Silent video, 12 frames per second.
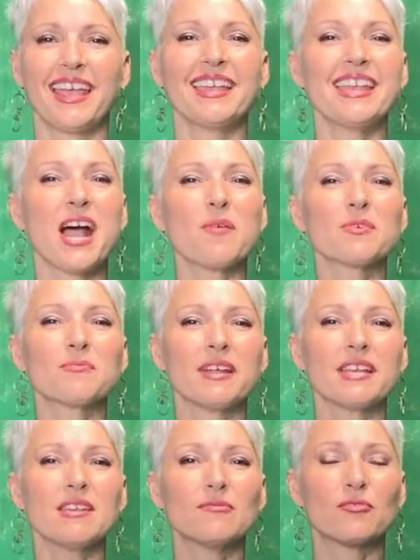And now we're
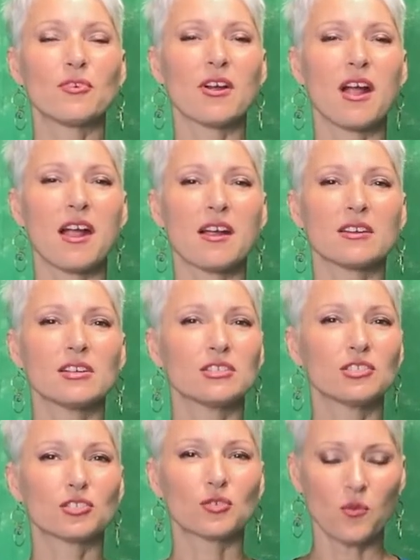ready for our
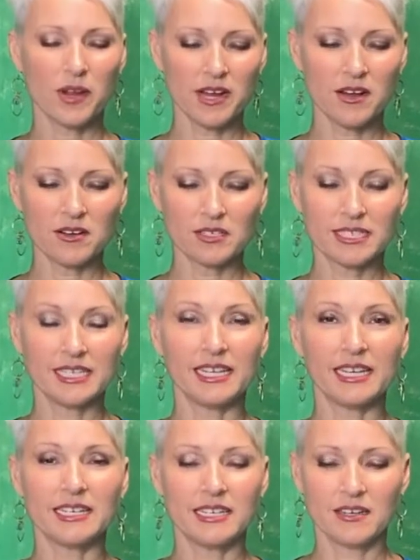square
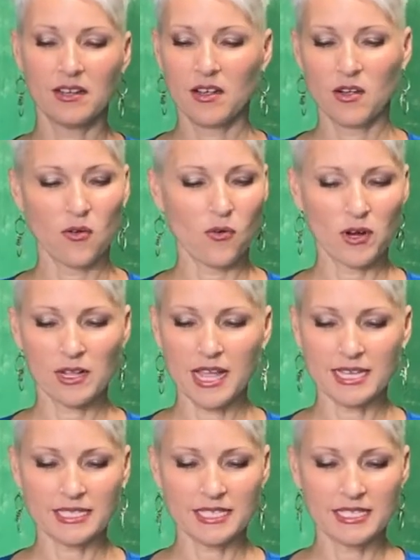tin or
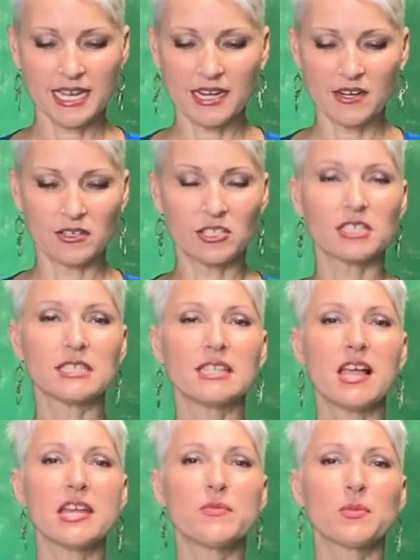glass container. Just
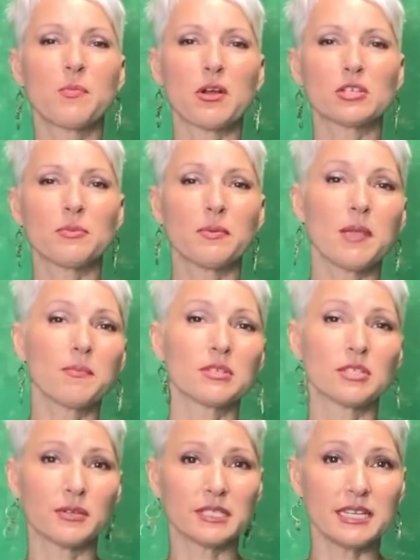line it with parchment paper
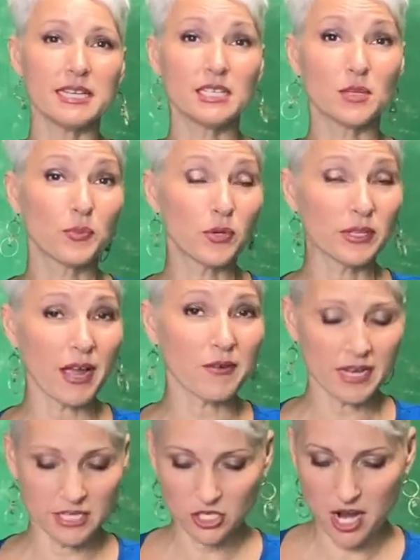so it's easy to pull out
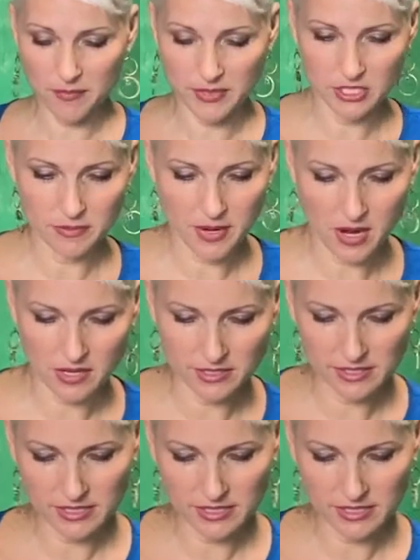and chop into bars.